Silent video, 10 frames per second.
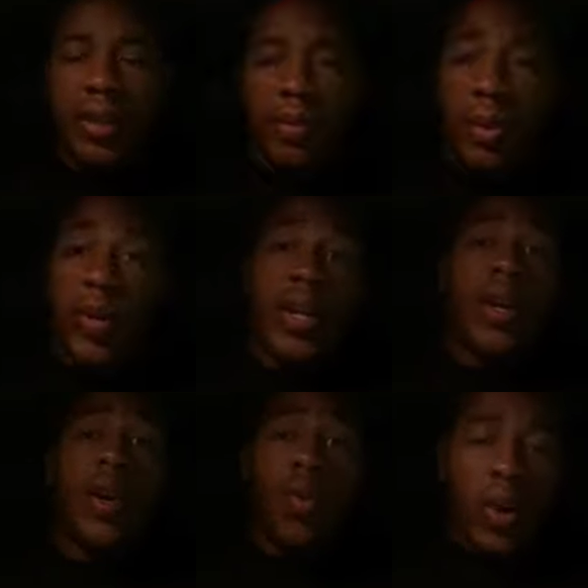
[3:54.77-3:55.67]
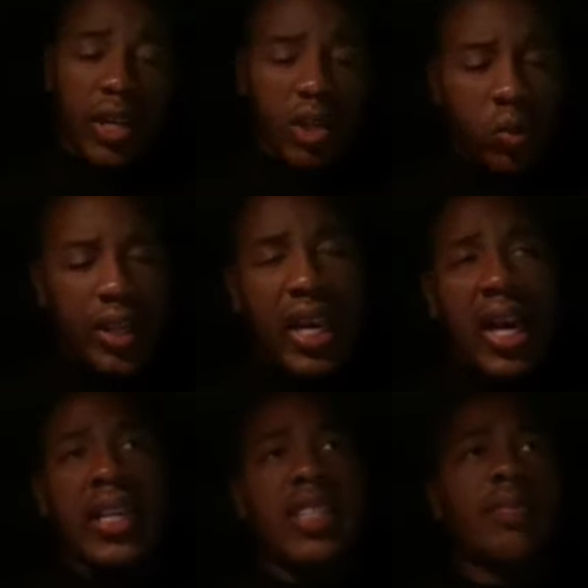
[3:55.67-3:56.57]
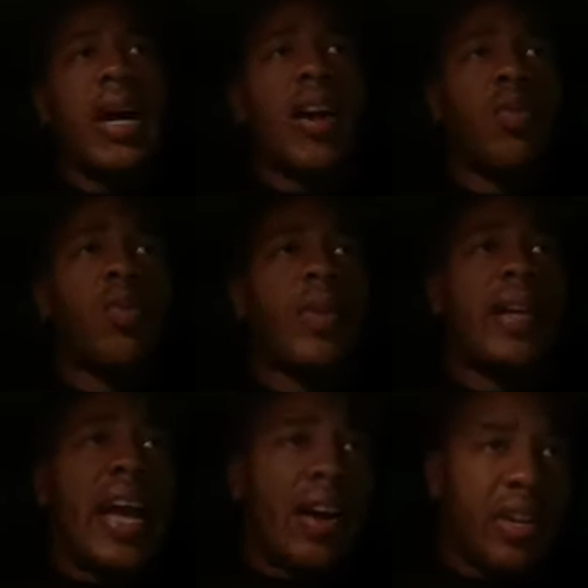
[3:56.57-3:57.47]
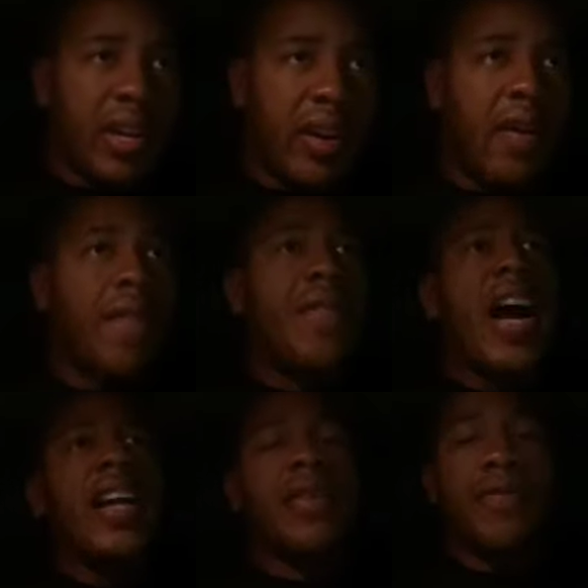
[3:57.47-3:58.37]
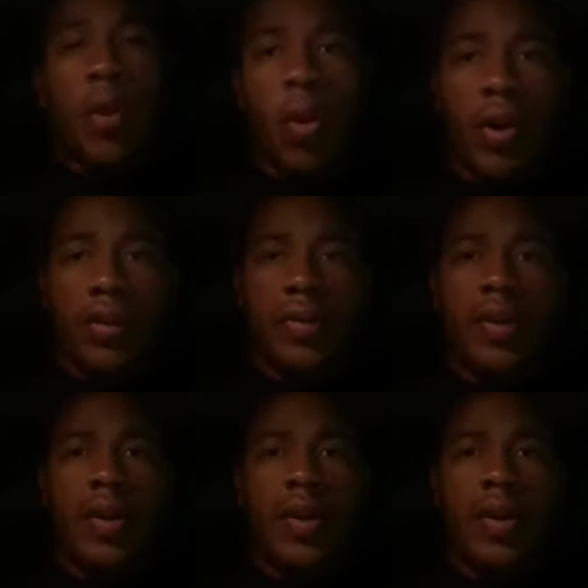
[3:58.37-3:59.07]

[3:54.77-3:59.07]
But what what do we got these modern women out here fighting for?